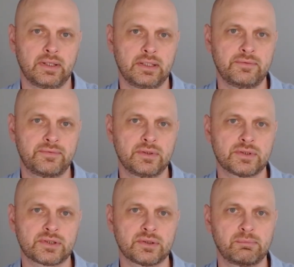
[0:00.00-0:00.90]
if
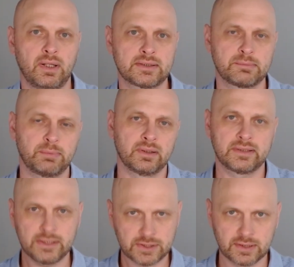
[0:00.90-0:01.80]
you shoot multiple
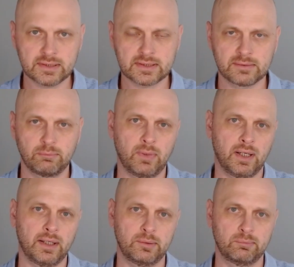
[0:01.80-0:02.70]
niches,
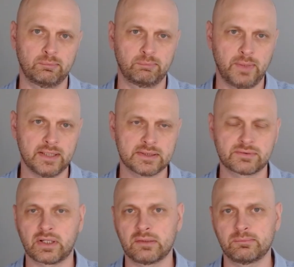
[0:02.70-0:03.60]
my
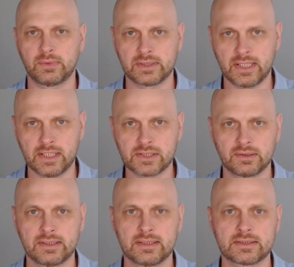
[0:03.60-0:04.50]
best
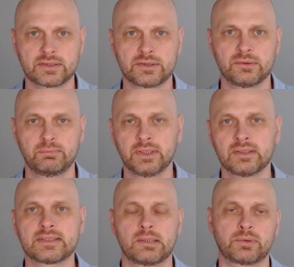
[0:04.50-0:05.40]
recommendation is to
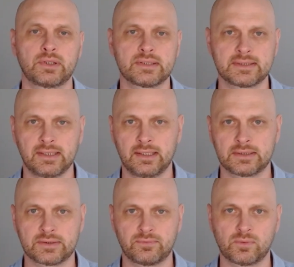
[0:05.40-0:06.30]
build separate
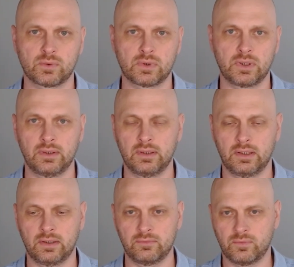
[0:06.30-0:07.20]
sites
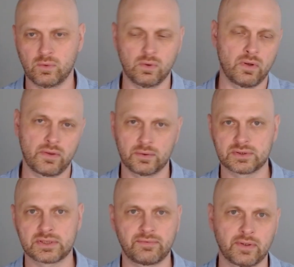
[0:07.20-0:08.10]
for
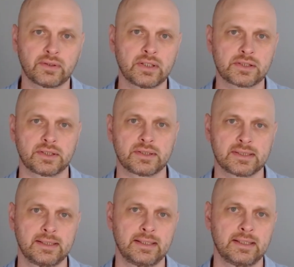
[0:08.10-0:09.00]
those different
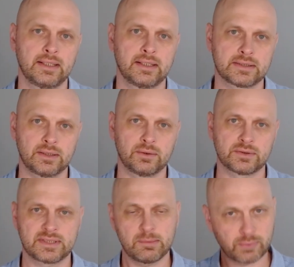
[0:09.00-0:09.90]
niches. So
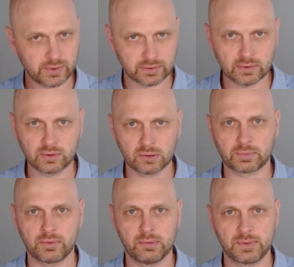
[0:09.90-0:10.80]
separate
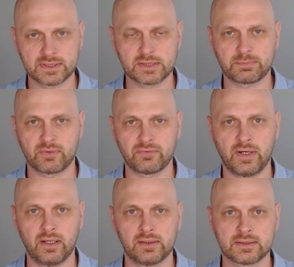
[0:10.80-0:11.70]
business
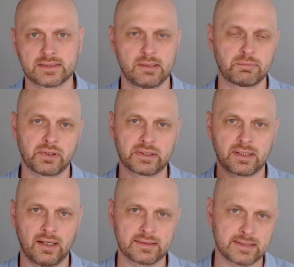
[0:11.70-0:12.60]
profiles, separate
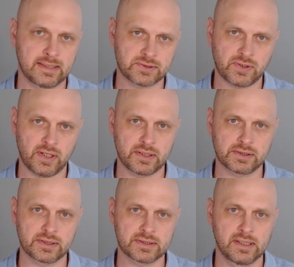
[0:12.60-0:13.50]
content
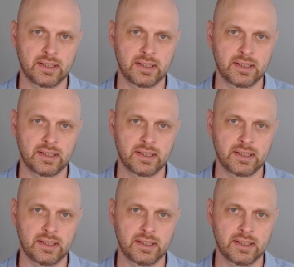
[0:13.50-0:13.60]
strategies.